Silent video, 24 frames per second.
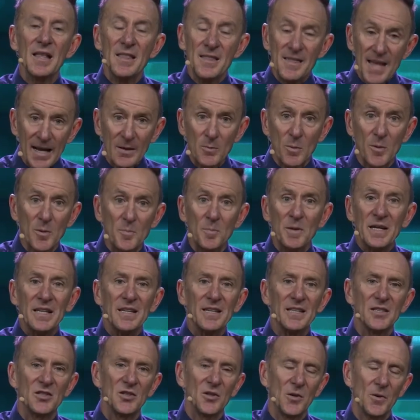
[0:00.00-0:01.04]
That would be
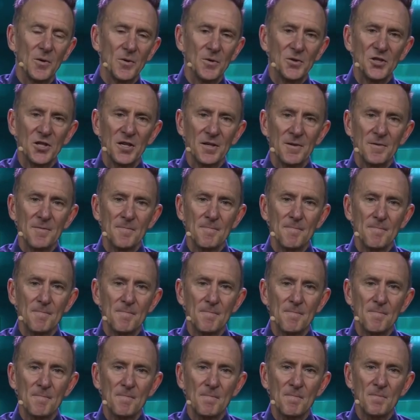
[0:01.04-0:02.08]
the solution.
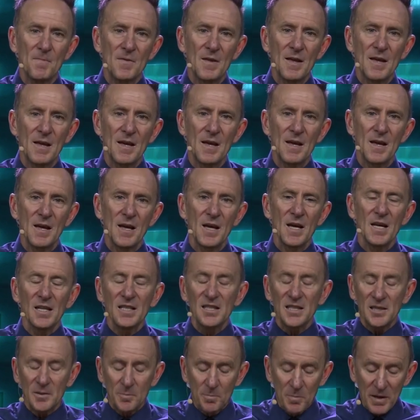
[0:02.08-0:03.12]

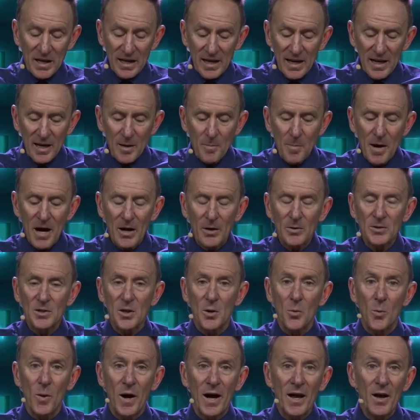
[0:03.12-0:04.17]
Speaking about
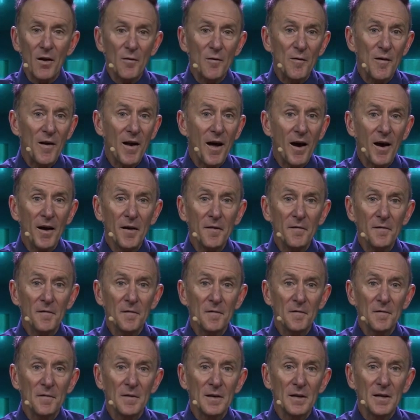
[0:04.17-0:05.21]
her way of
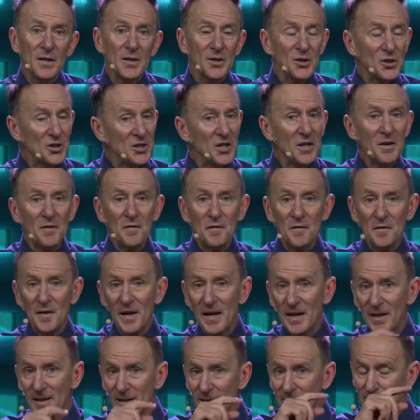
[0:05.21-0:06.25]
life, she
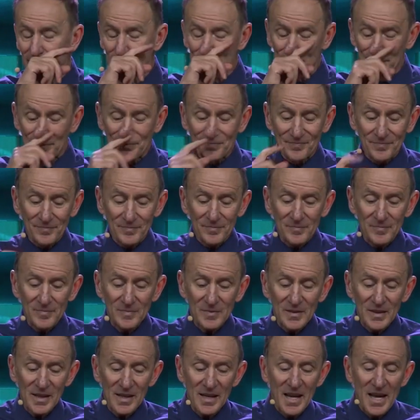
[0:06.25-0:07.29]
felt
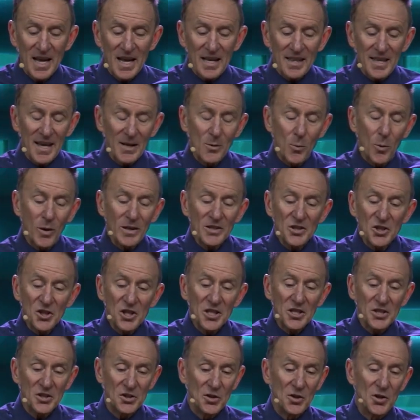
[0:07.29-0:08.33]
that what
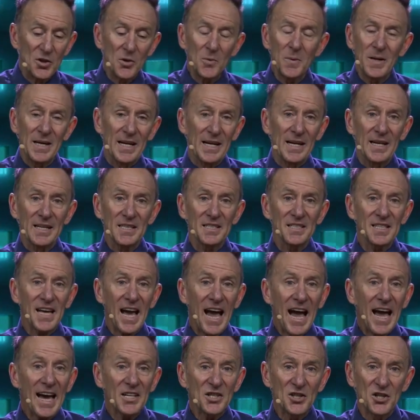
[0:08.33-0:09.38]
she's doing is
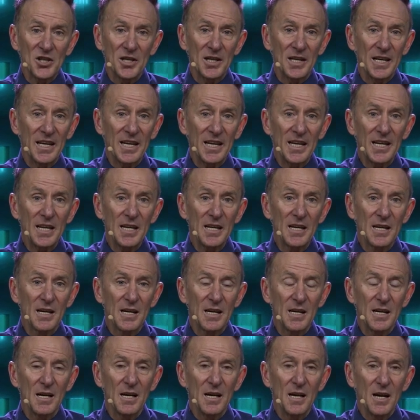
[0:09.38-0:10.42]
actually
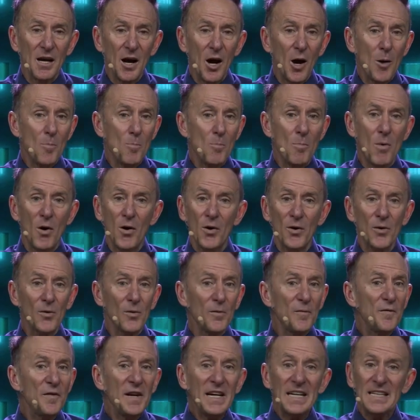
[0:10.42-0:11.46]
a
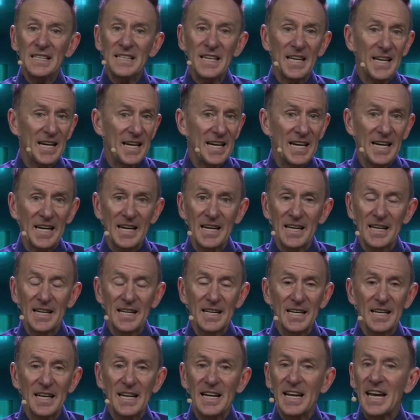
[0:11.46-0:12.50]
moral victory,
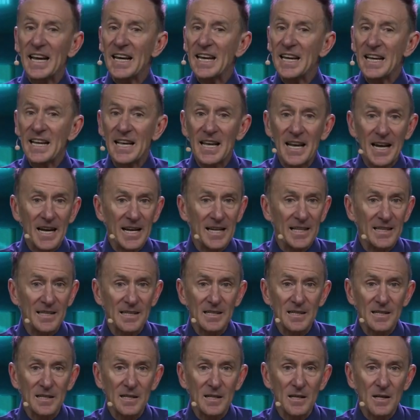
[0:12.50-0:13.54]
getting
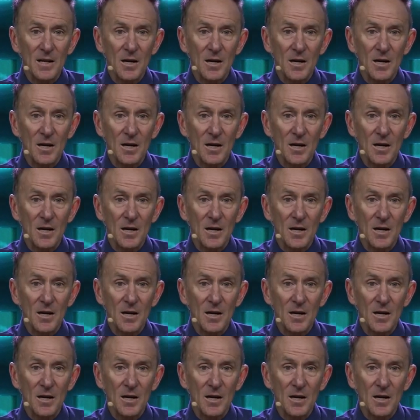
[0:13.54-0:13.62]
rid